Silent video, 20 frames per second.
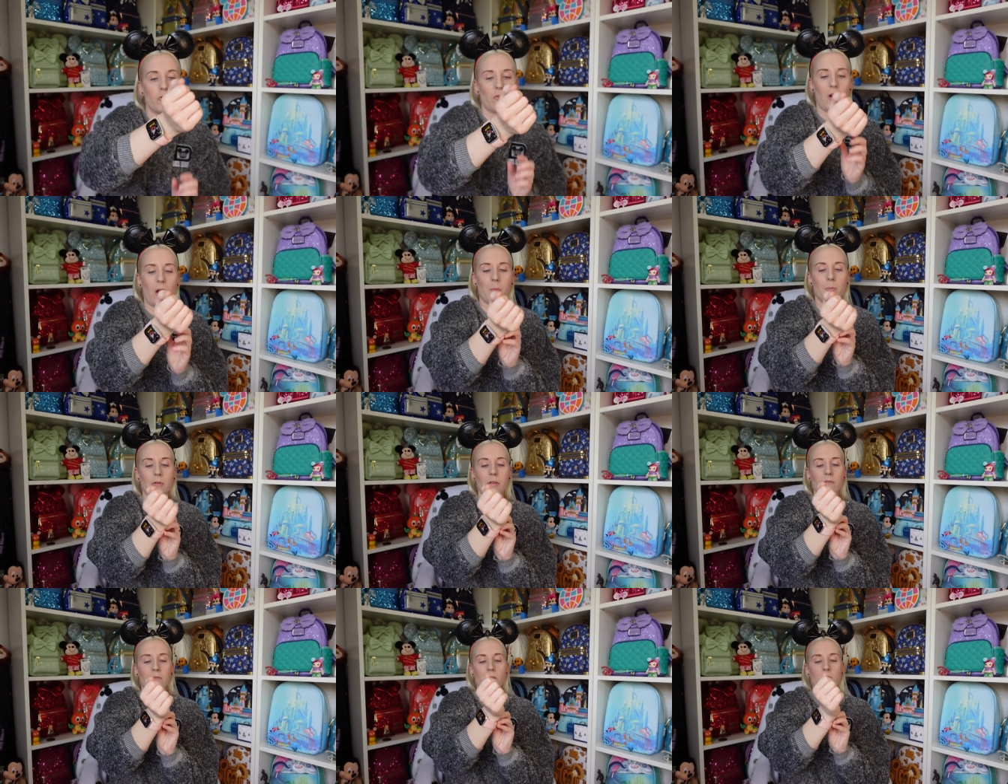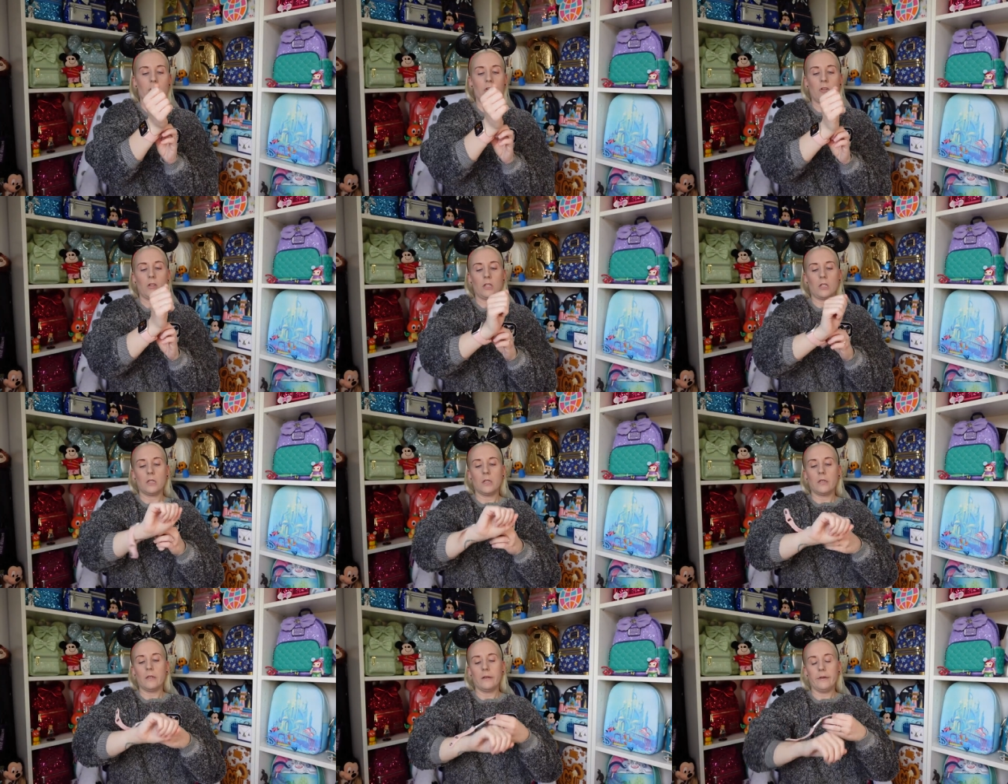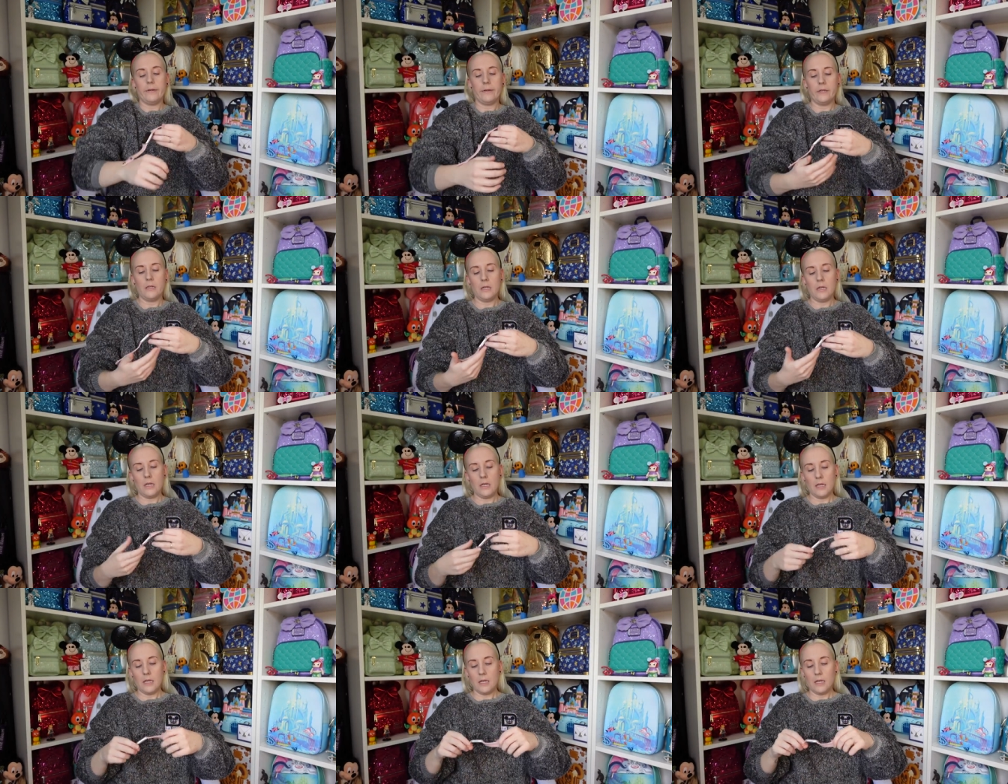strap, if I just
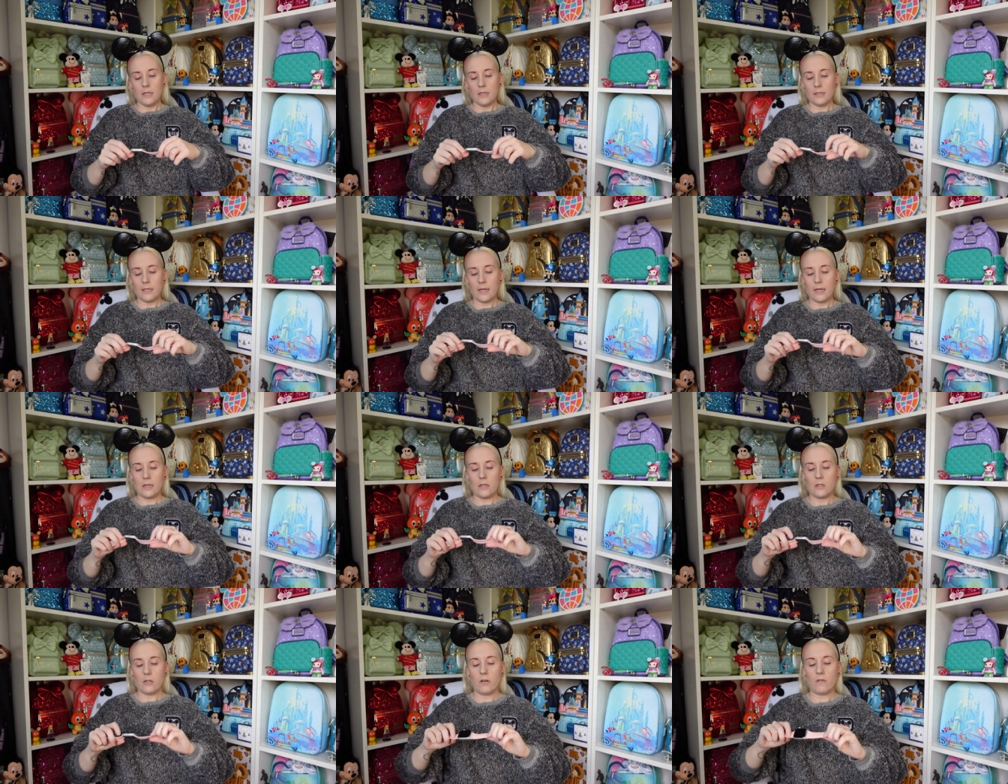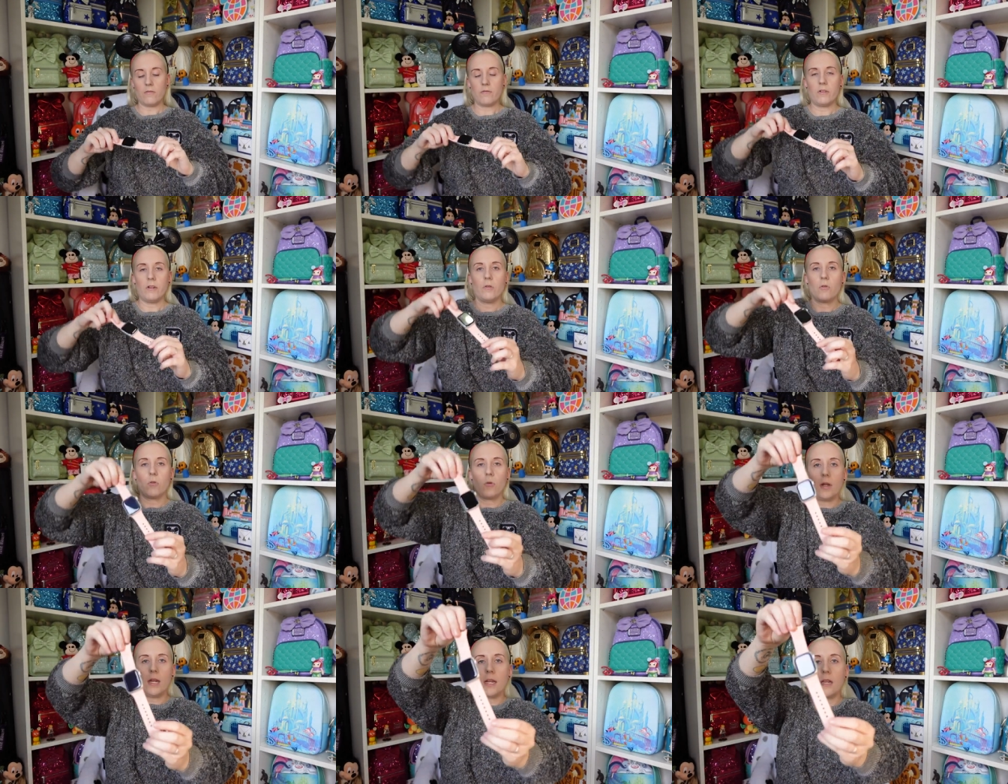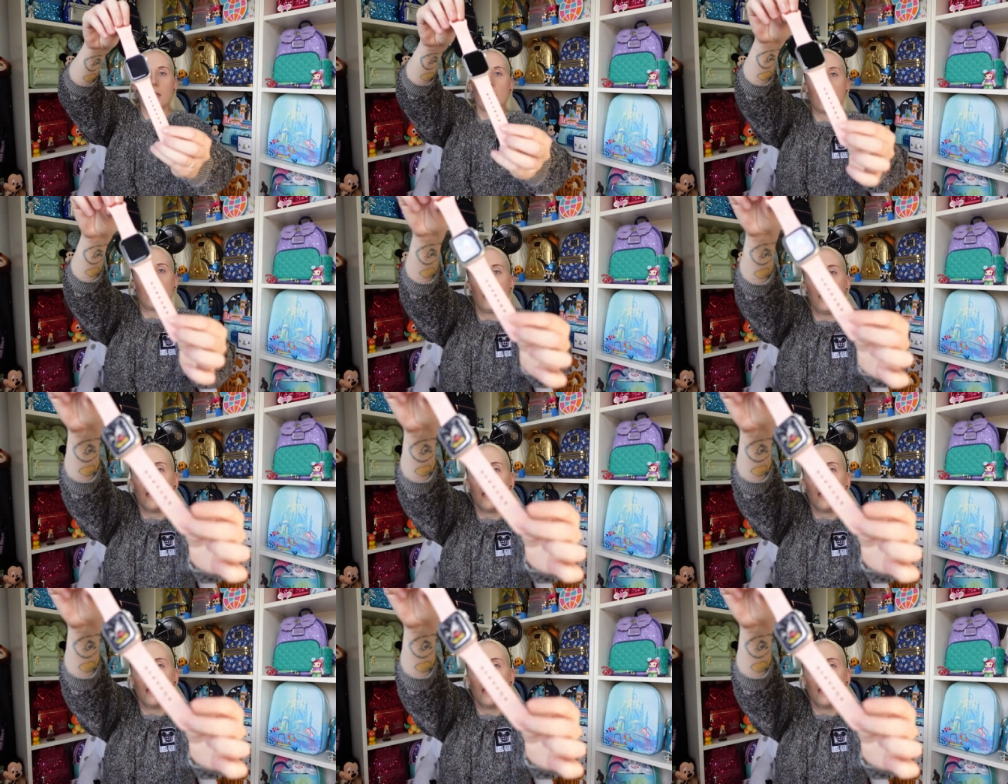take this off real quick.